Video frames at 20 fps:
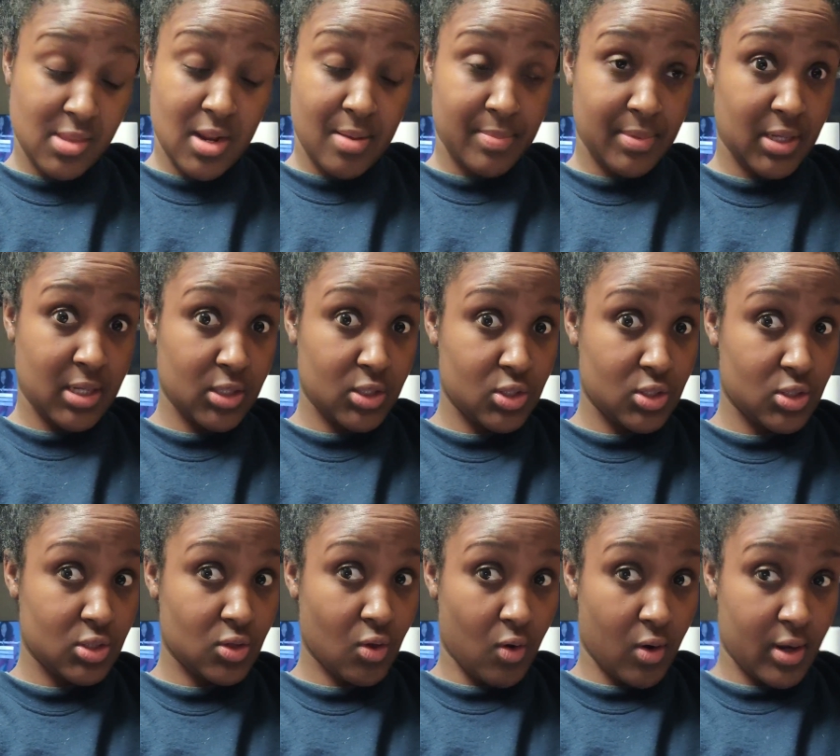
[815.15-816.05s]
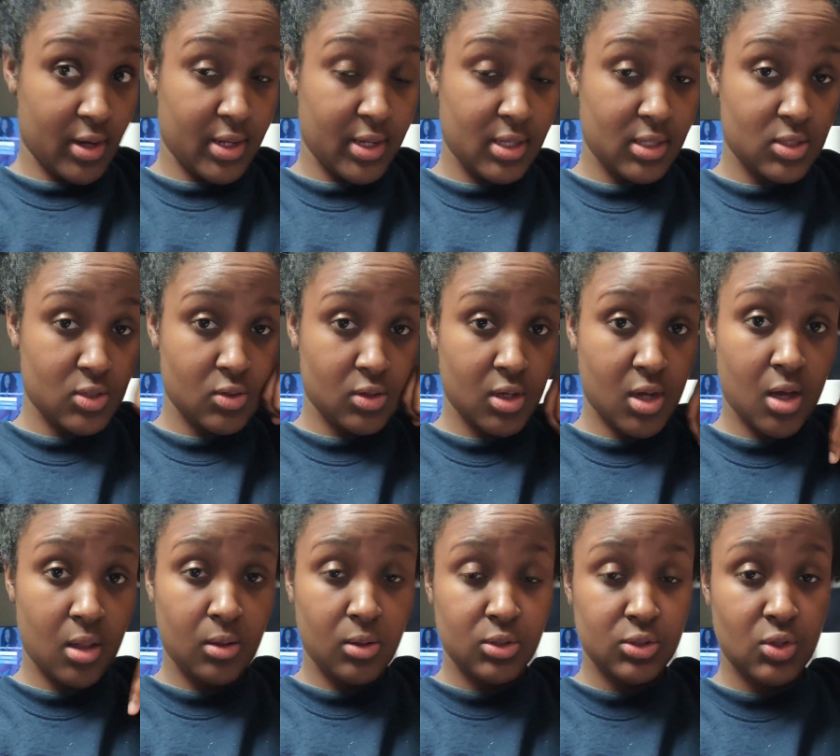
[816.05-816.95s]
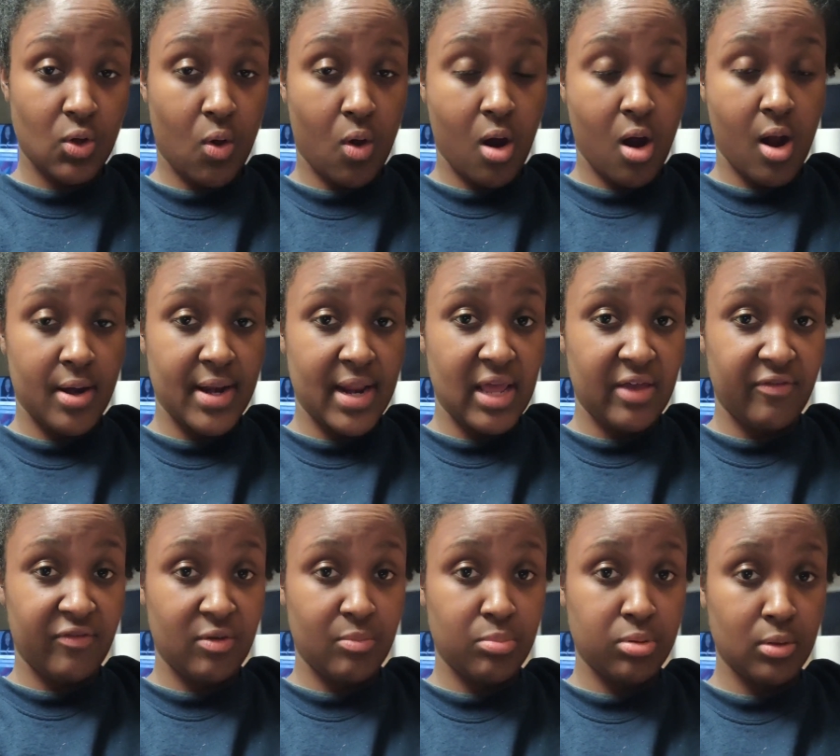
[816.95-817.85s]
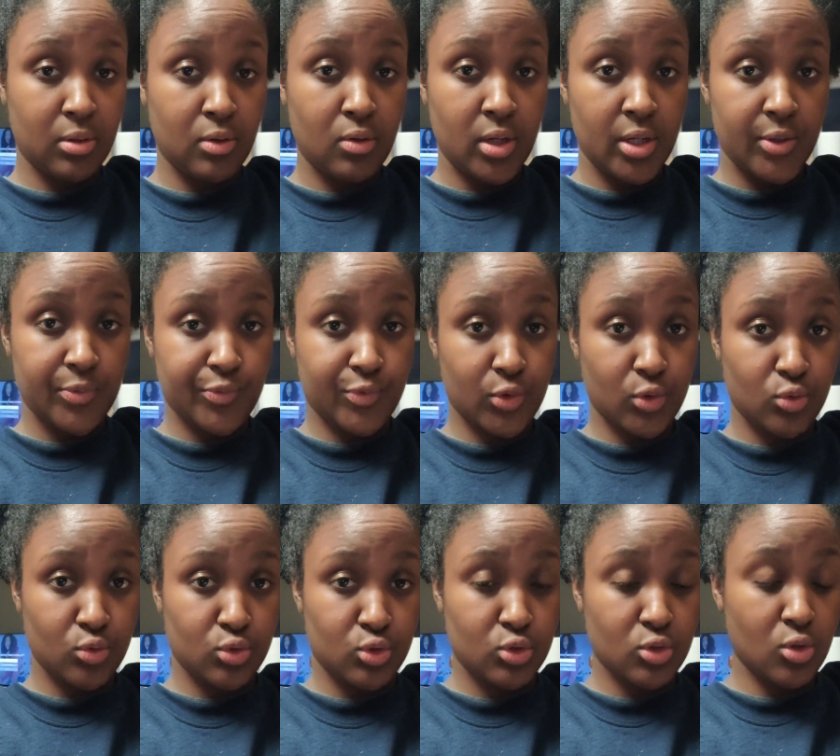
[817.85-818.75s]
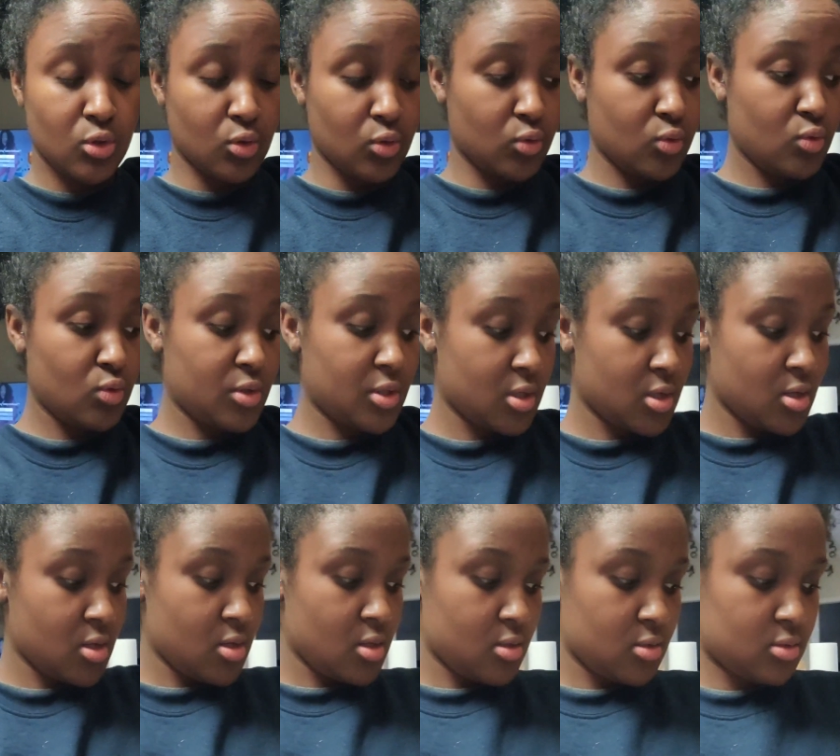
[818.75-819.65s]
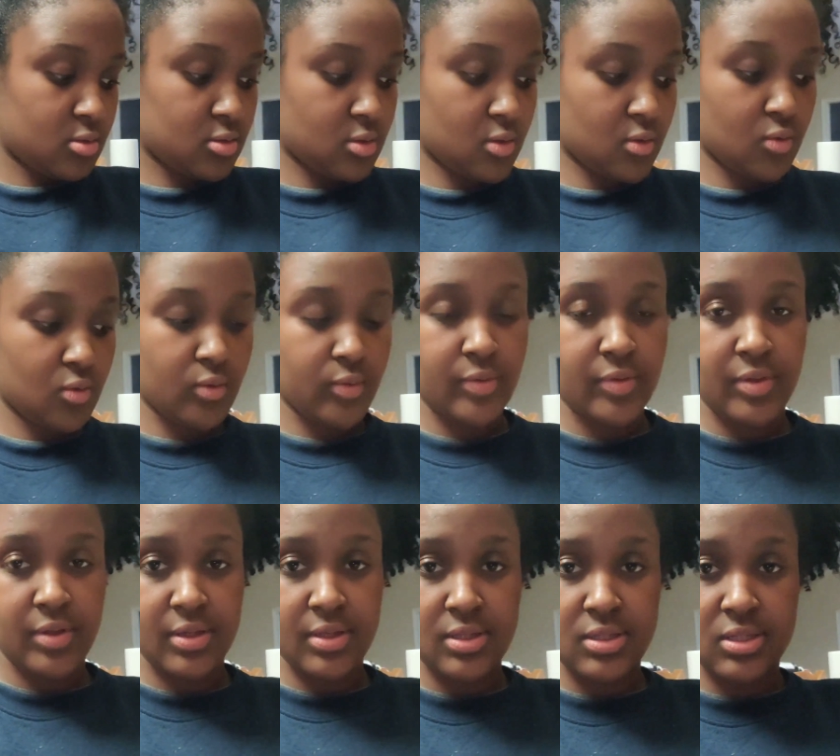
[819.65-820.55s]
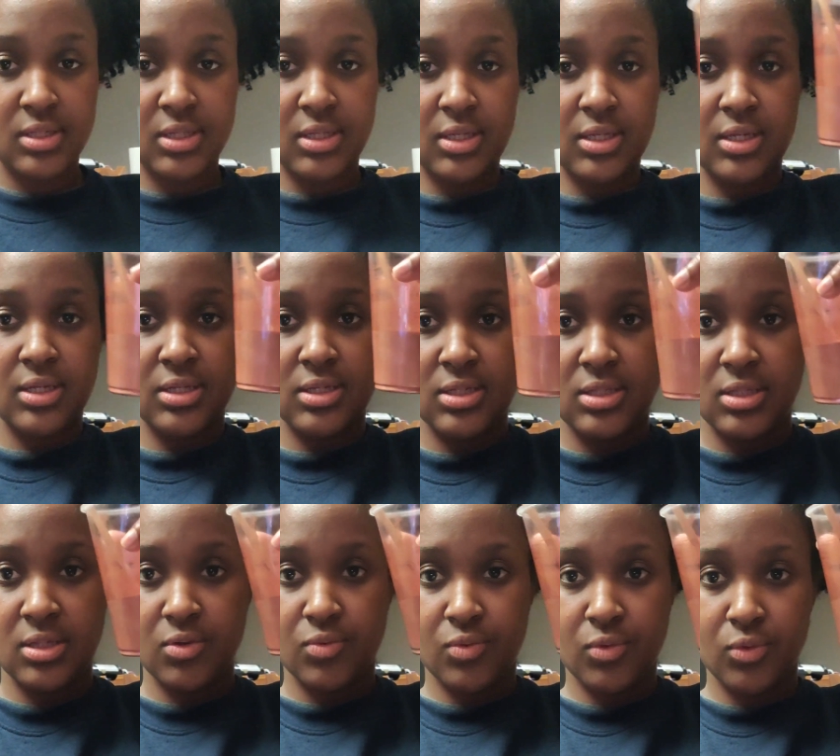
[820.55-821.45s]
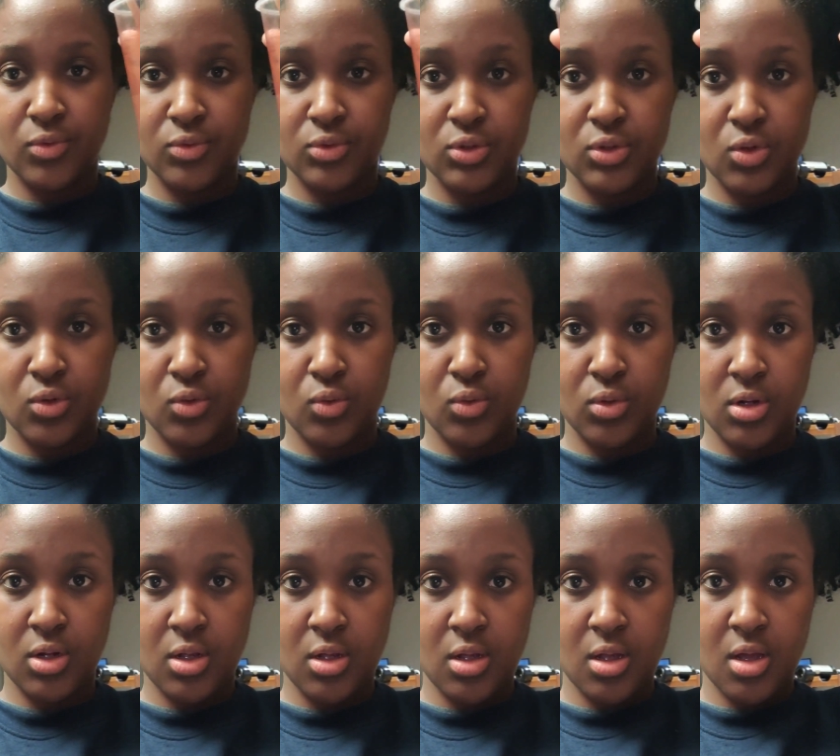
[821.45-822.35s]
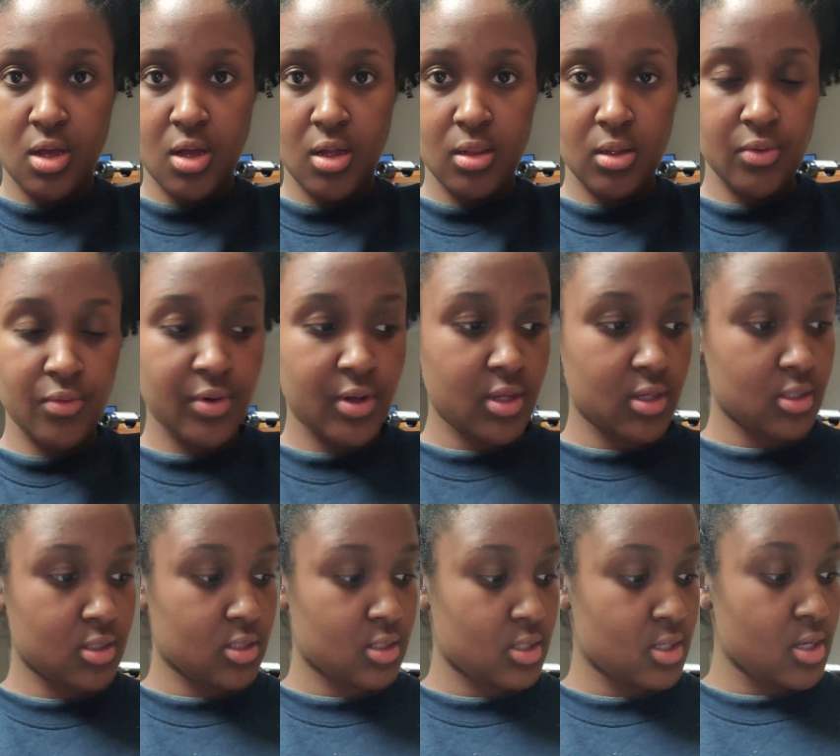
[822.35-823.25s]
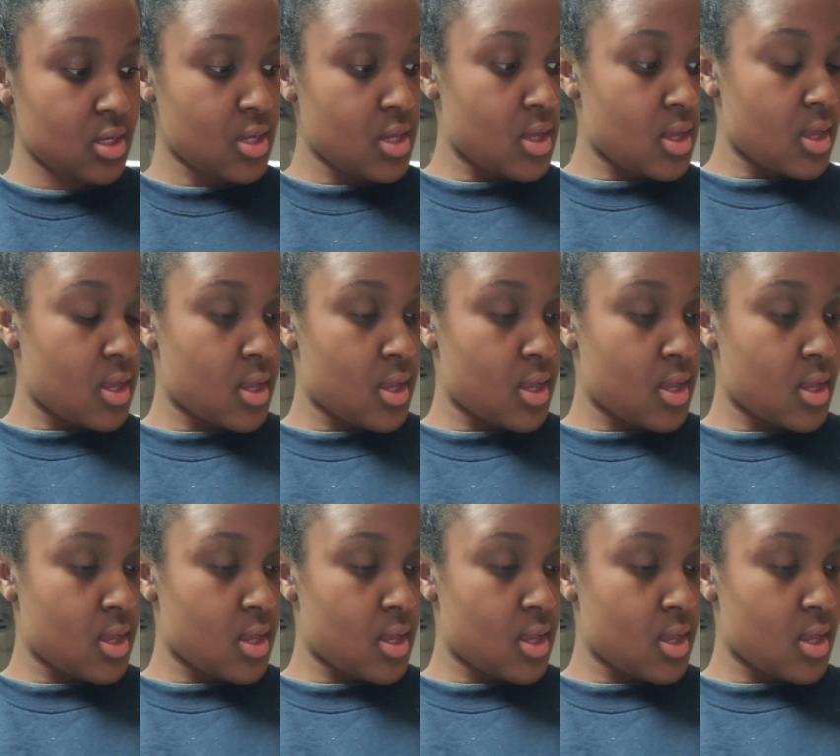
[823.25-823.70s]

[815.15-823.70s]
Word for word: then I'm gonna get started so the colors are navy blue and rose gold so this is the rose gold colorant